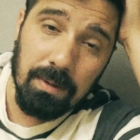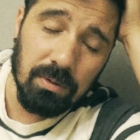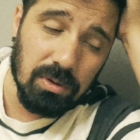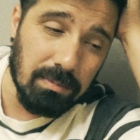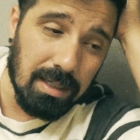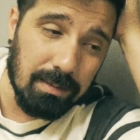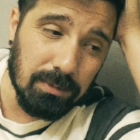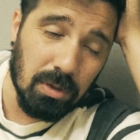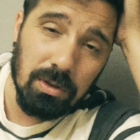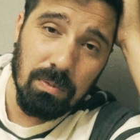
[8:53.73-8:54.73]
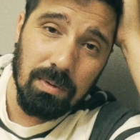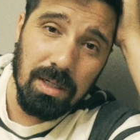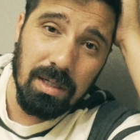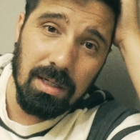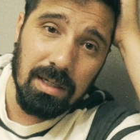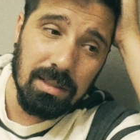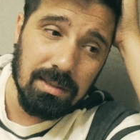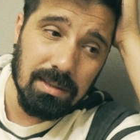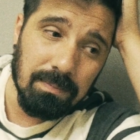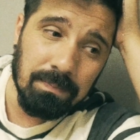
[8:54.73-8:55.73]
Sometimes all you need
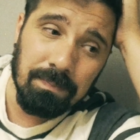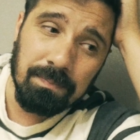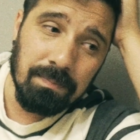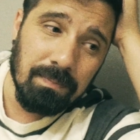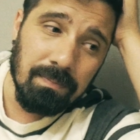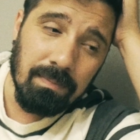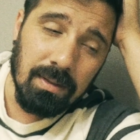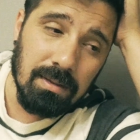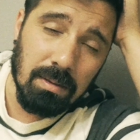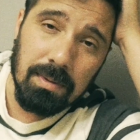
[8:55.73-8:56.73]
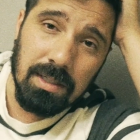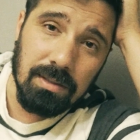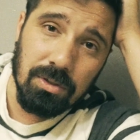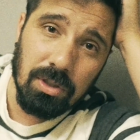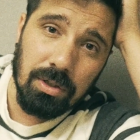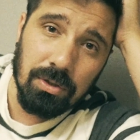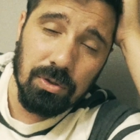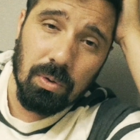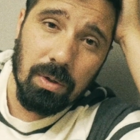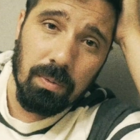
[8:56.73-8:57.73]
is somebody to share your
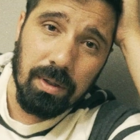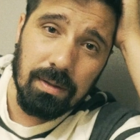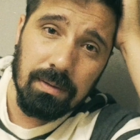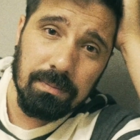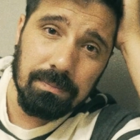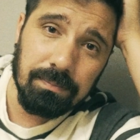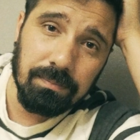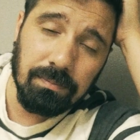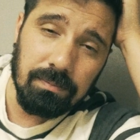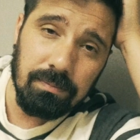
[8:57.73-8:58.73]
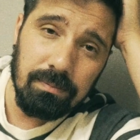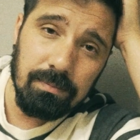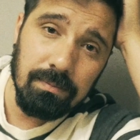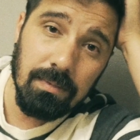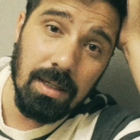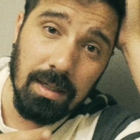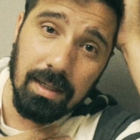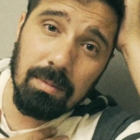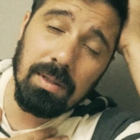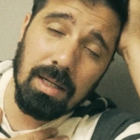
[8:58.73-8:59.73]
story with. And I
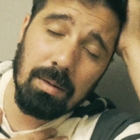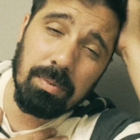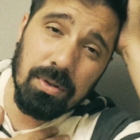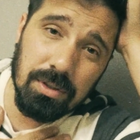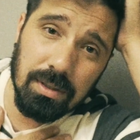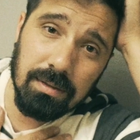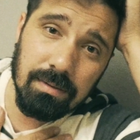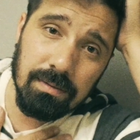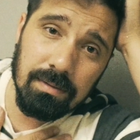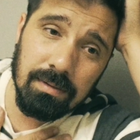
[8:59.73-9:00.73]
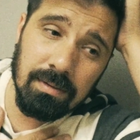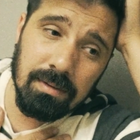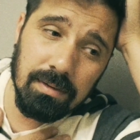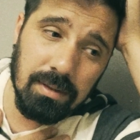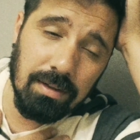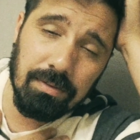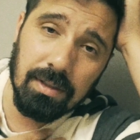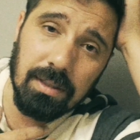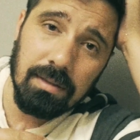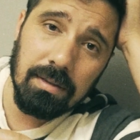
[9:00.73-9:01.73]
can be that person. Definitely.